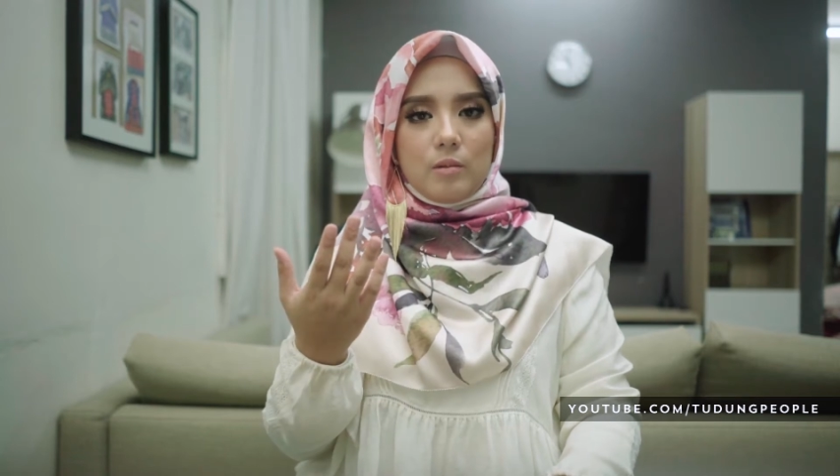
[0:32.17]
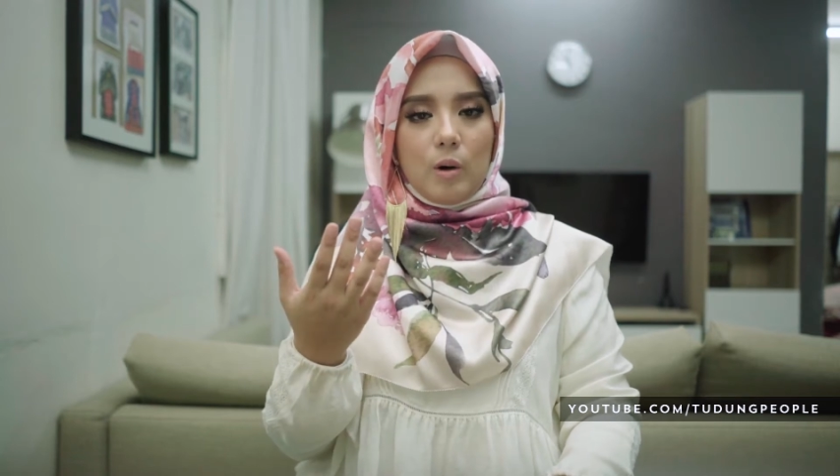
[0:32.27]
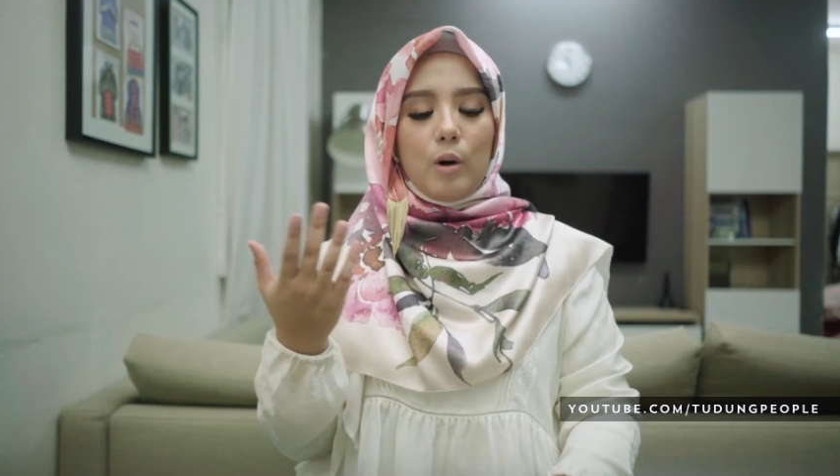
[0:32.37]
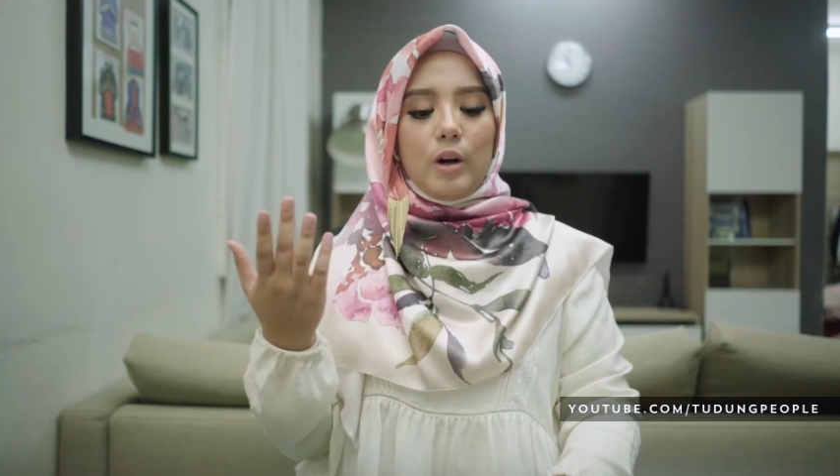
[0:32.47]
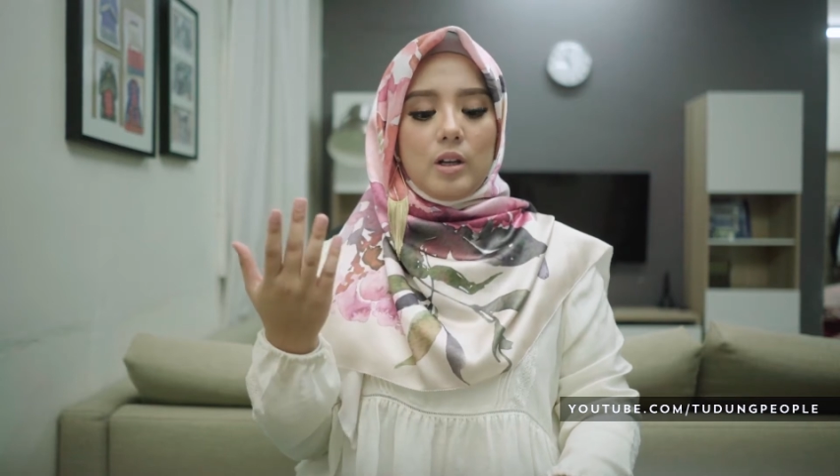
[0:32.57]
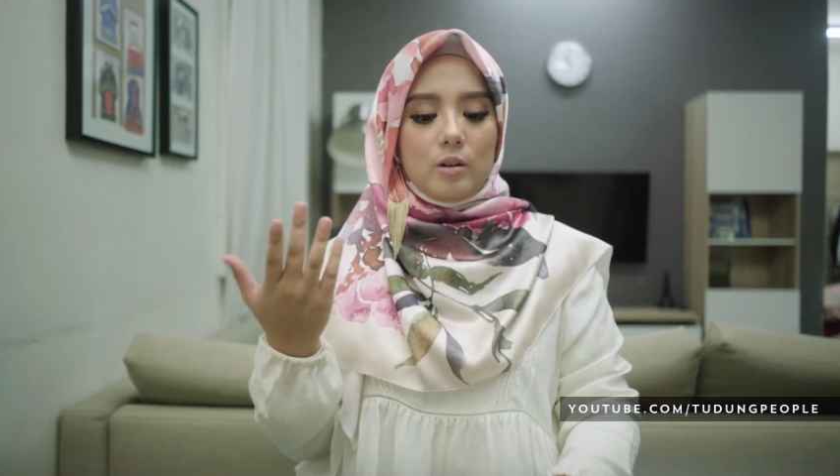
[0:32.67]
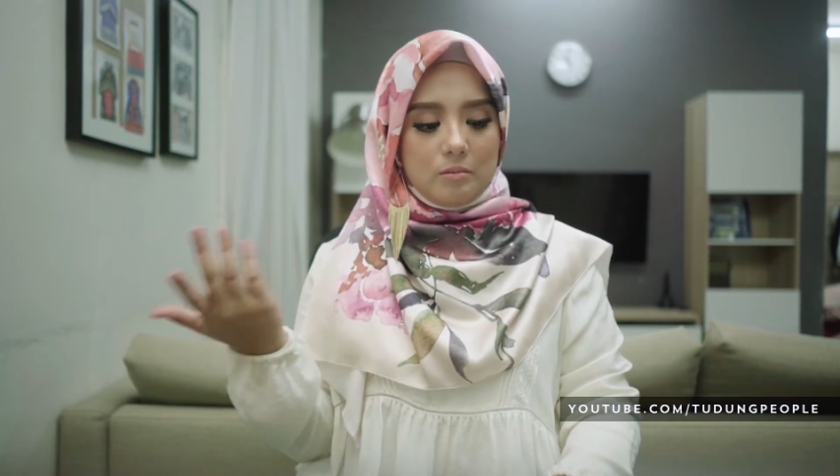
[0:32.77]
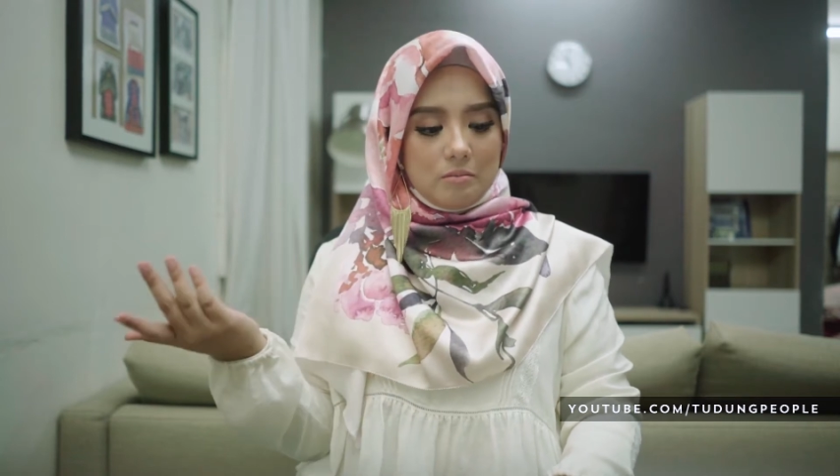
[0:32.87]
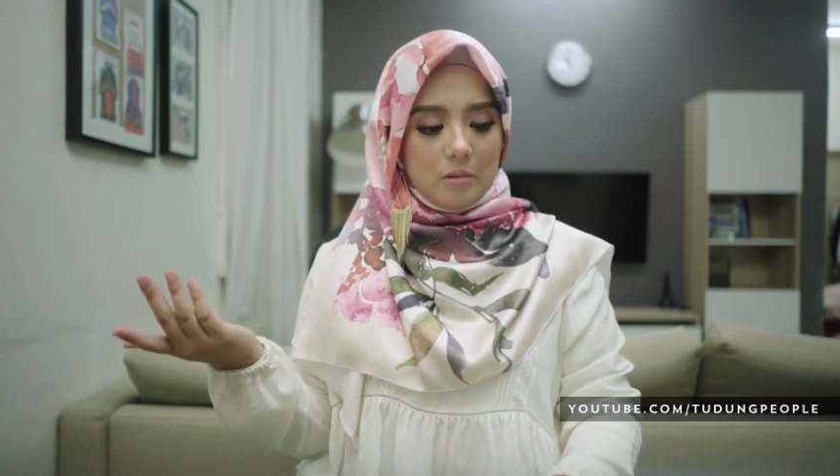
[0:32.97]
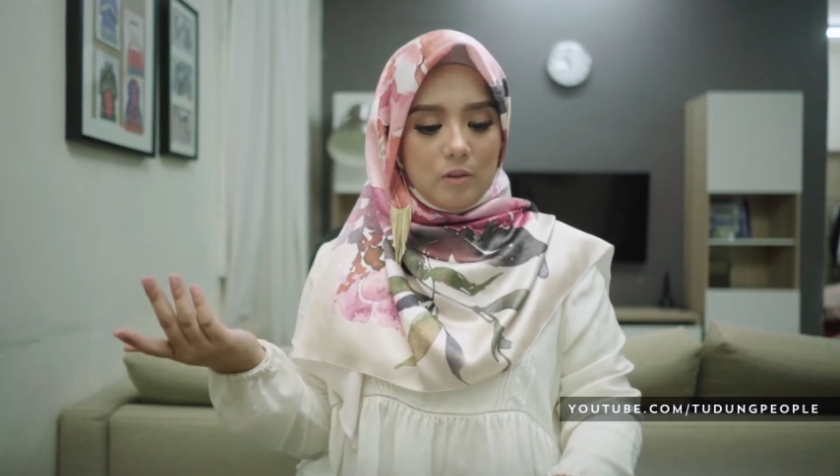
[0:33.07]
Or, you
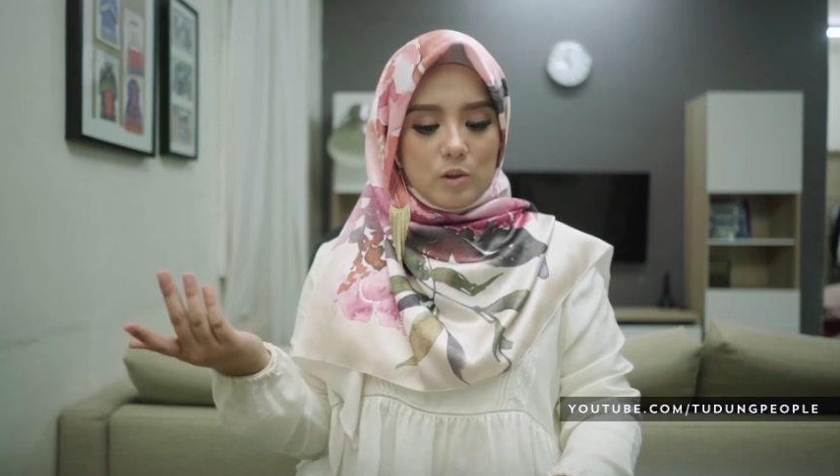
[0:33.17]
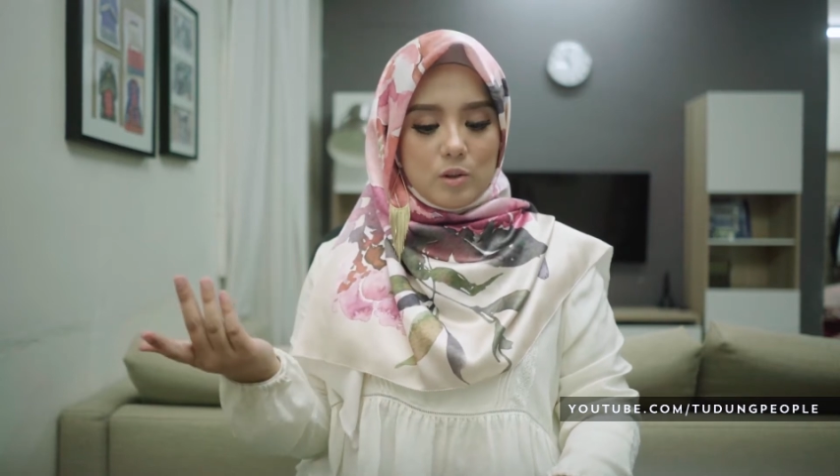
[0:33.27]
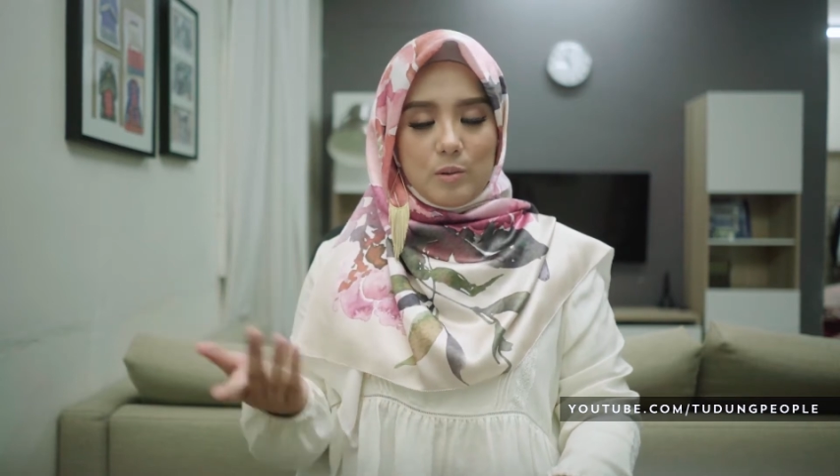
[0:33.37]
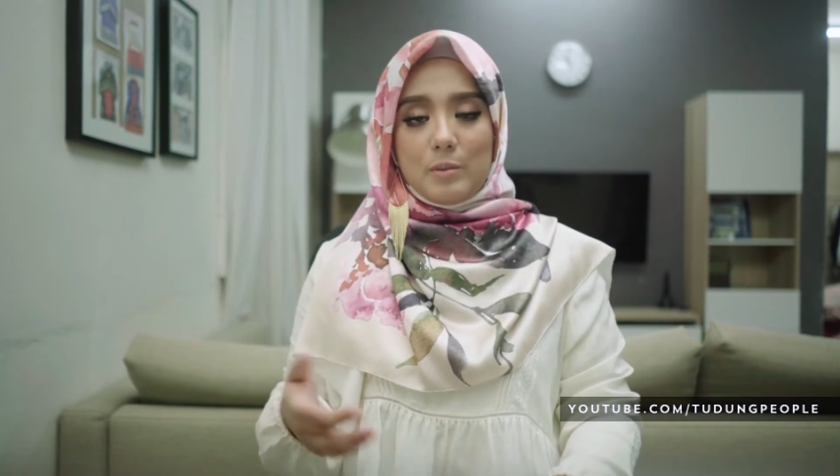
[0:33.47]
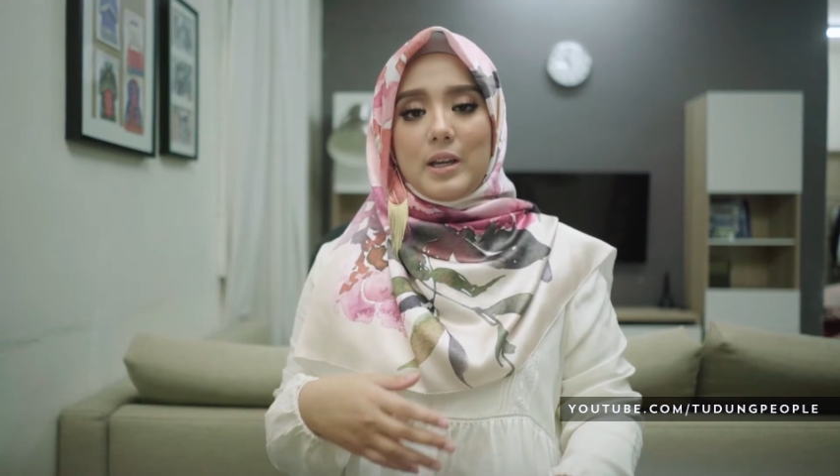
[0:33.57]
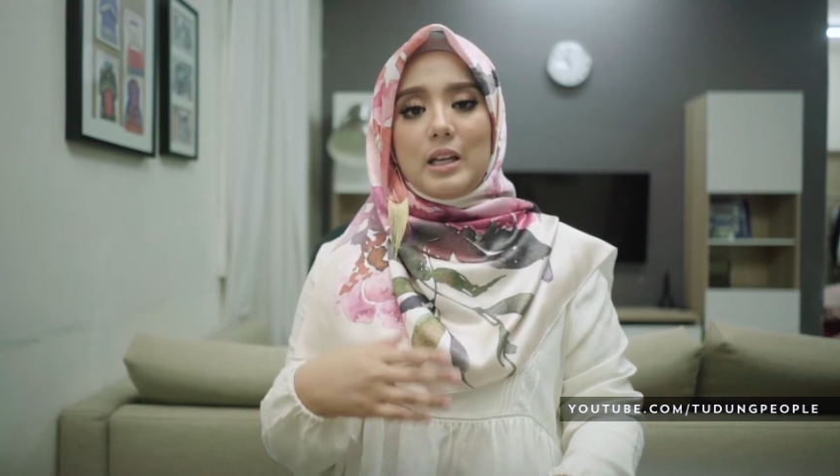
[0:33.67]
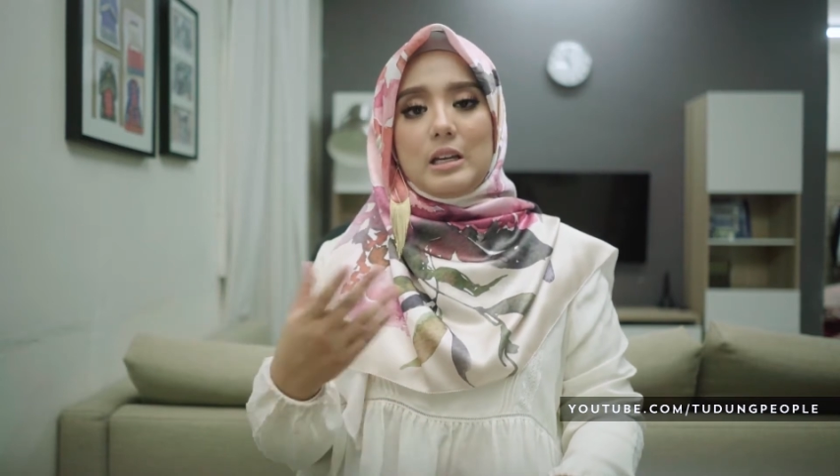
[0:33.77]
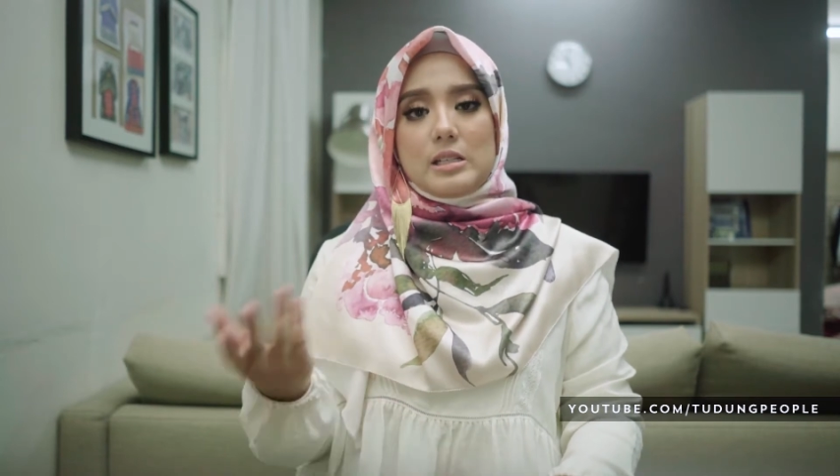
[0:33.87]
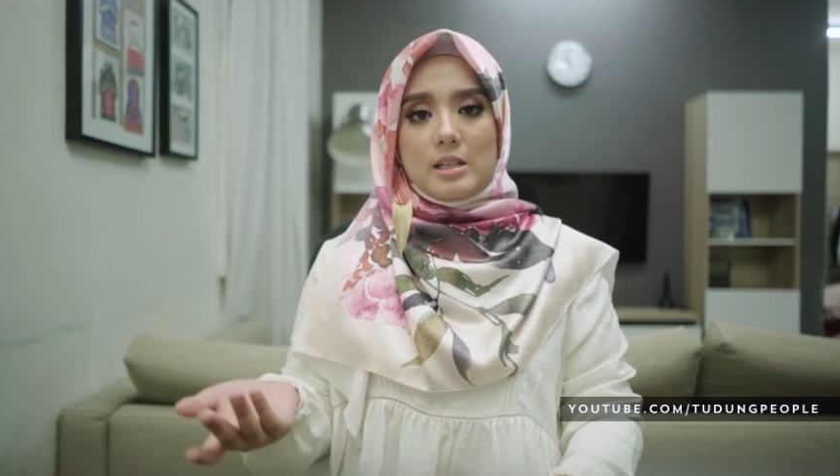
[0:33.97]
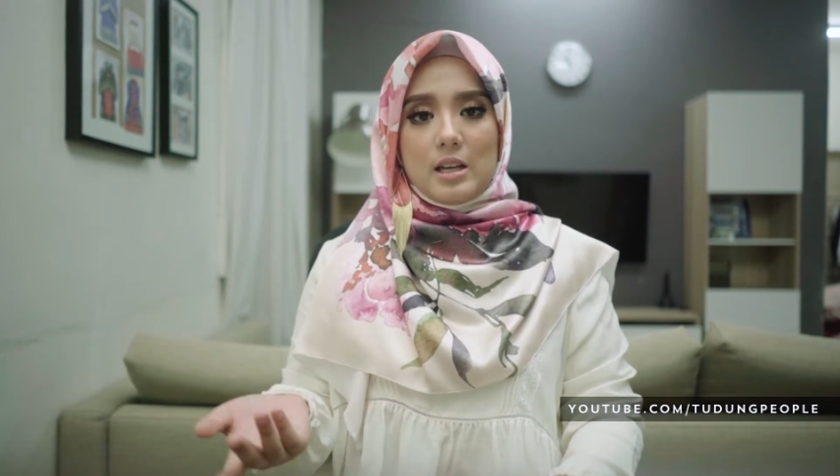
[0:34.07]
know, if you just want to make it
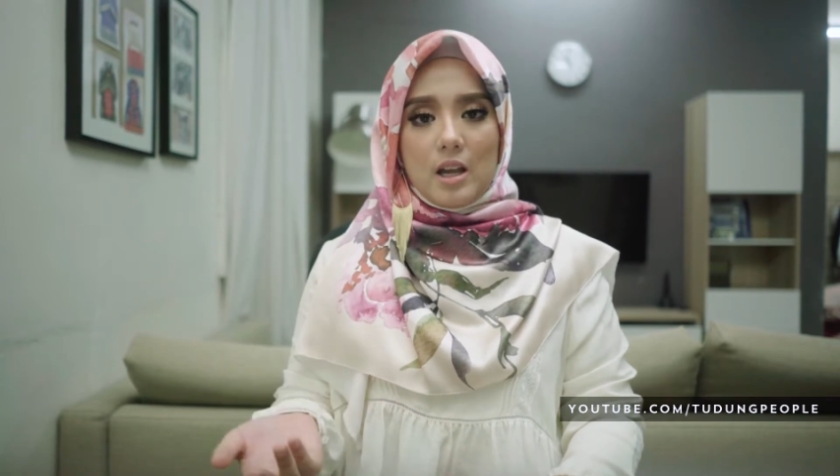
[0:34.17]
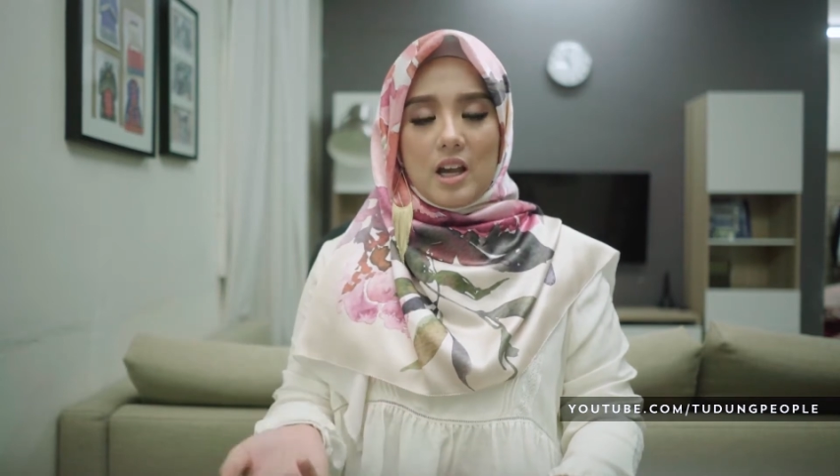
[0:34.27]
easy,